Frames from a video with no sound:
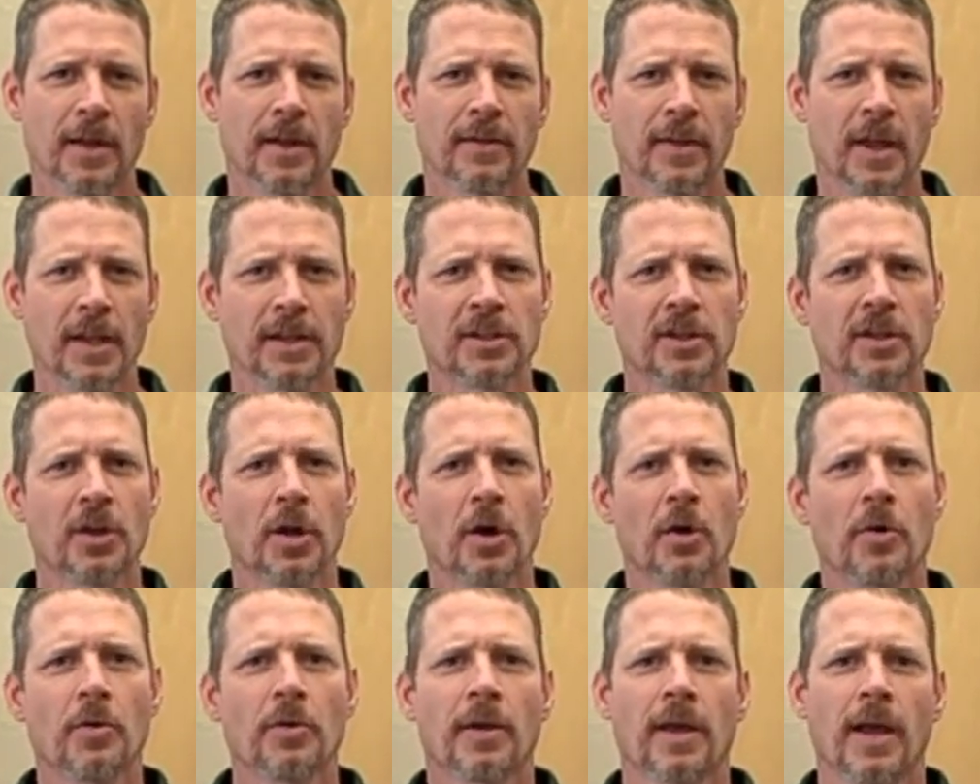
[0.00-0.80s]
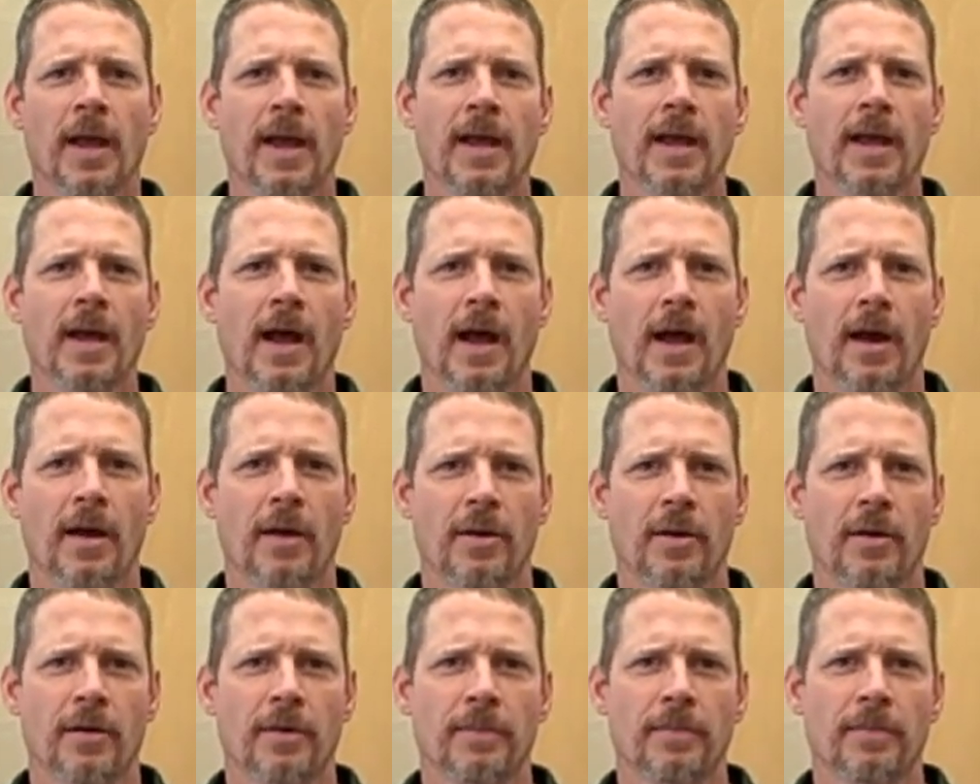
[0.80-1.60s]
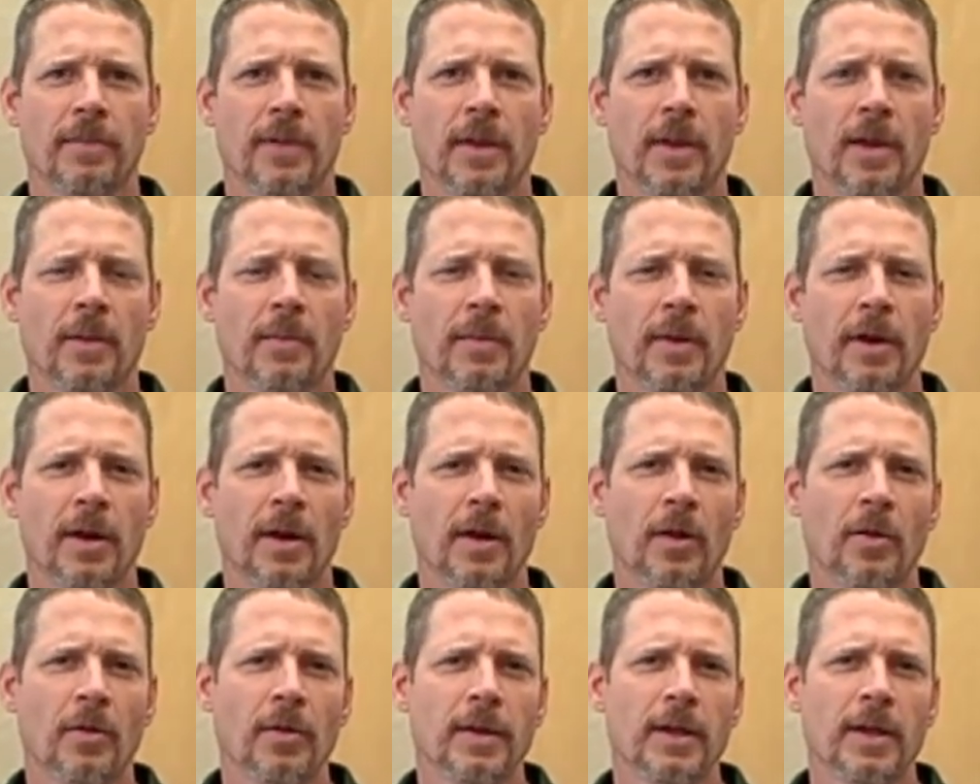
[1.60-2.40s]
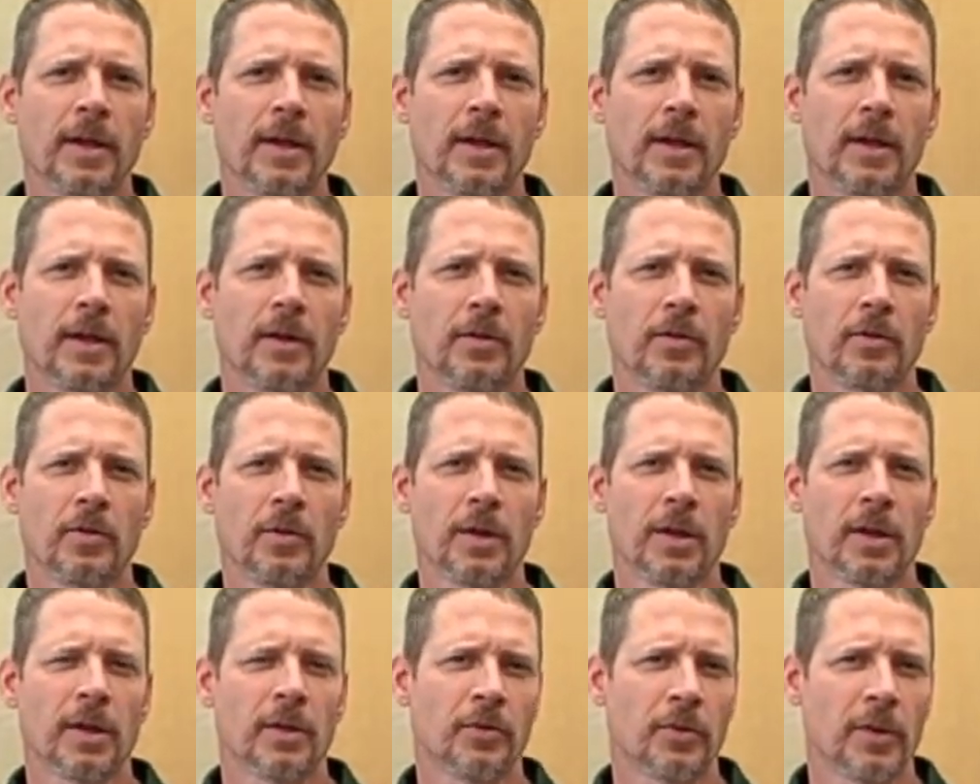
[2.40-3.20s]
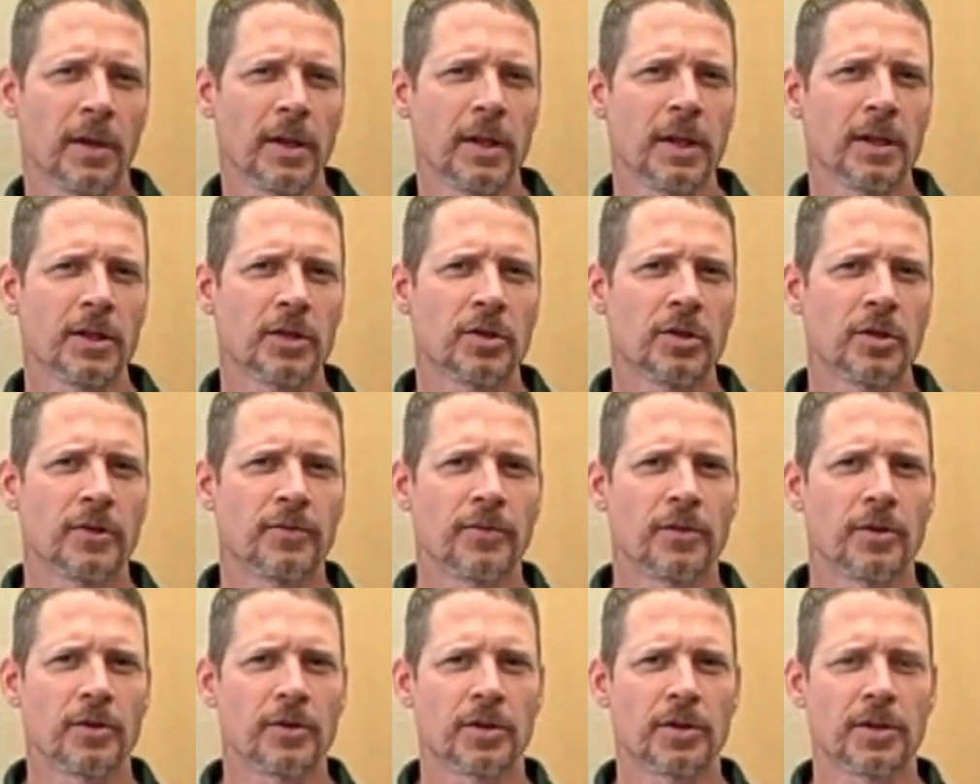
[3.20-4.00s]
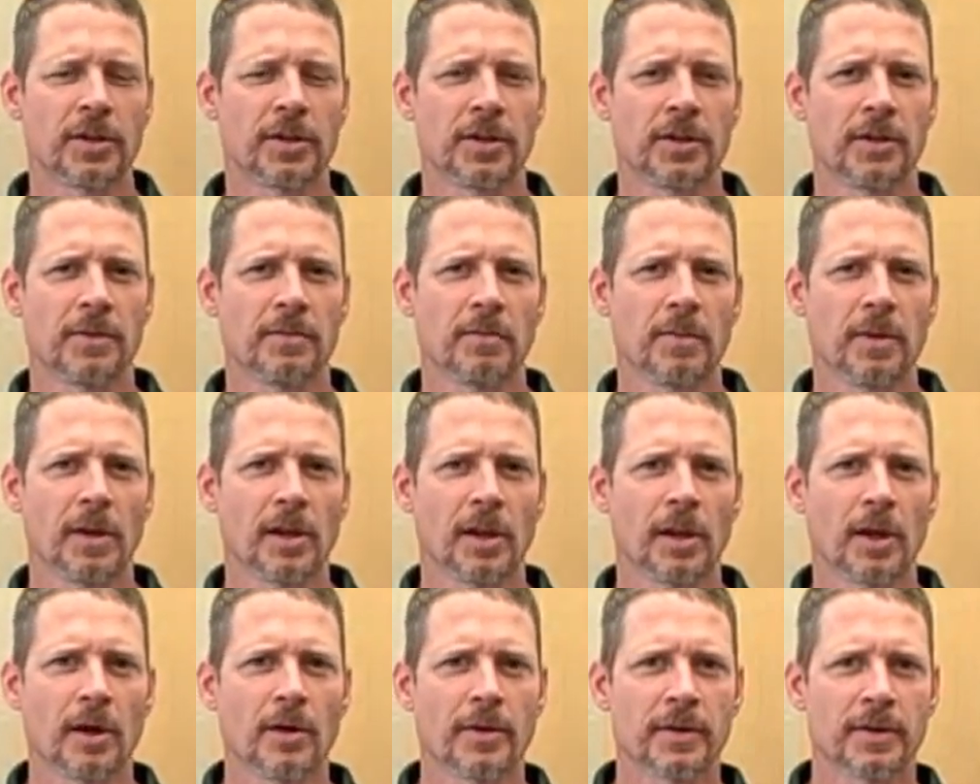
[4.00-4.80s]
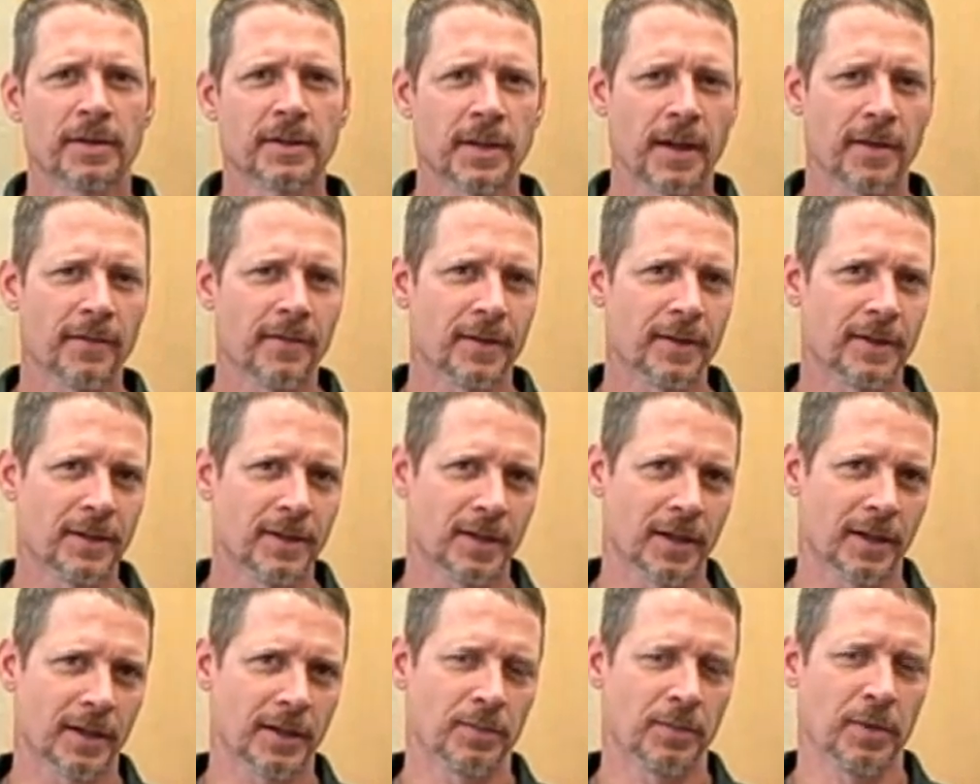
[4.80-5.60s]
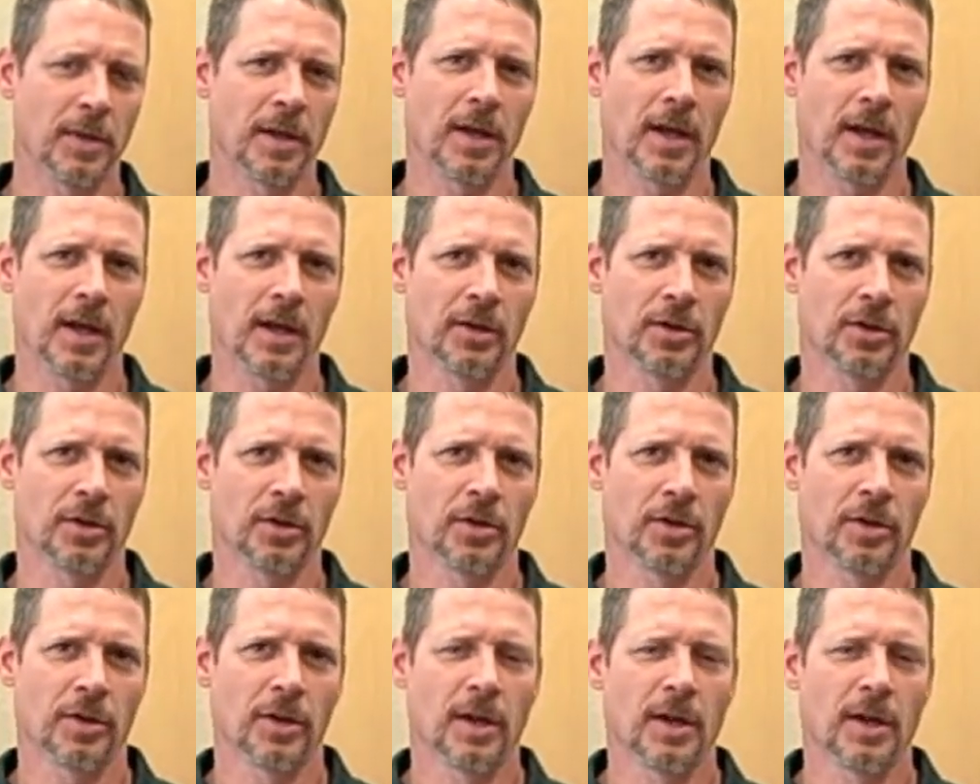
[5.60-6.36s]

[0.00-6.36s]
That's an okay iron, but it only re really is good for your system below a 7.6 pH.